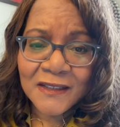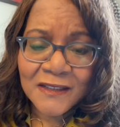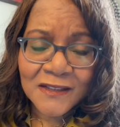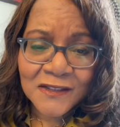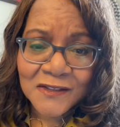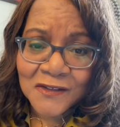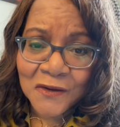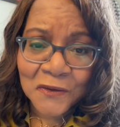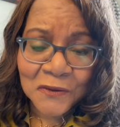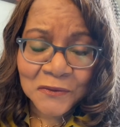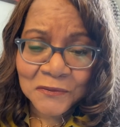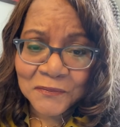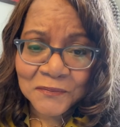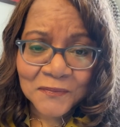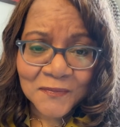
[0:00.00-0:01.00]
So
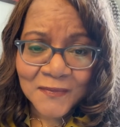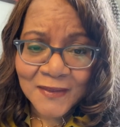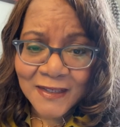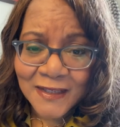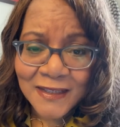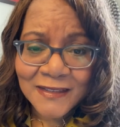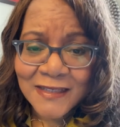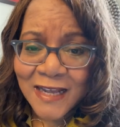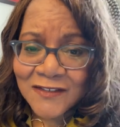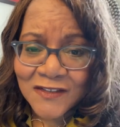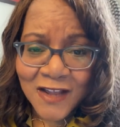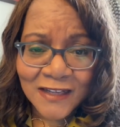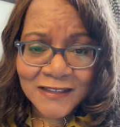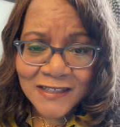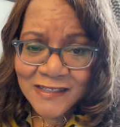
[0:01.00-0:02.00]
that's
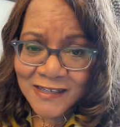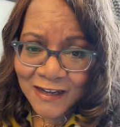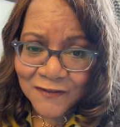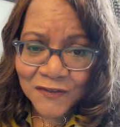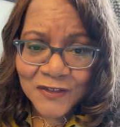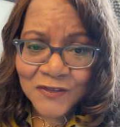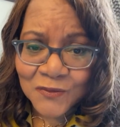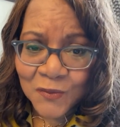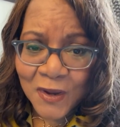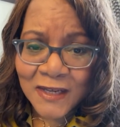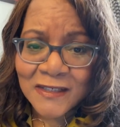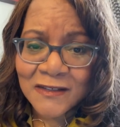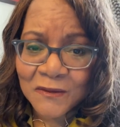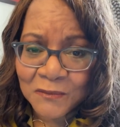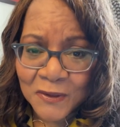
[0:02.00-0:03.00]
not the safest way
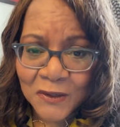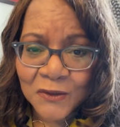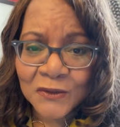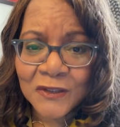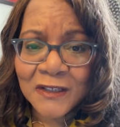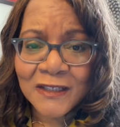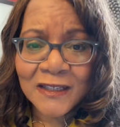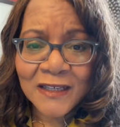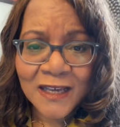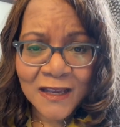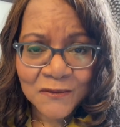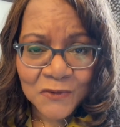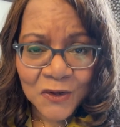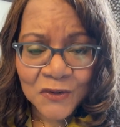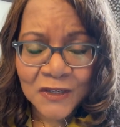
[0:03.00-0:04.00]
to build
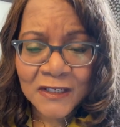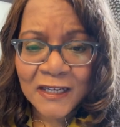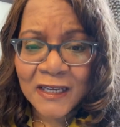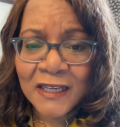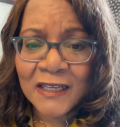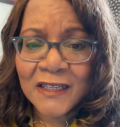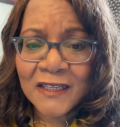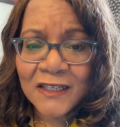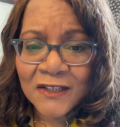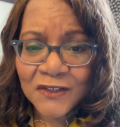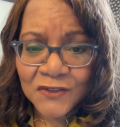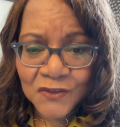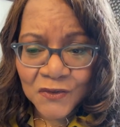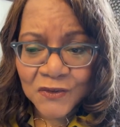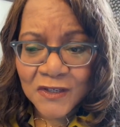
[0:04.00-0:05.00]
immunity
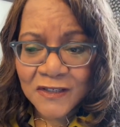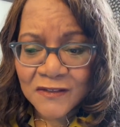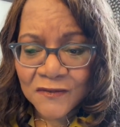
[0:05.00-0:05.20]
to this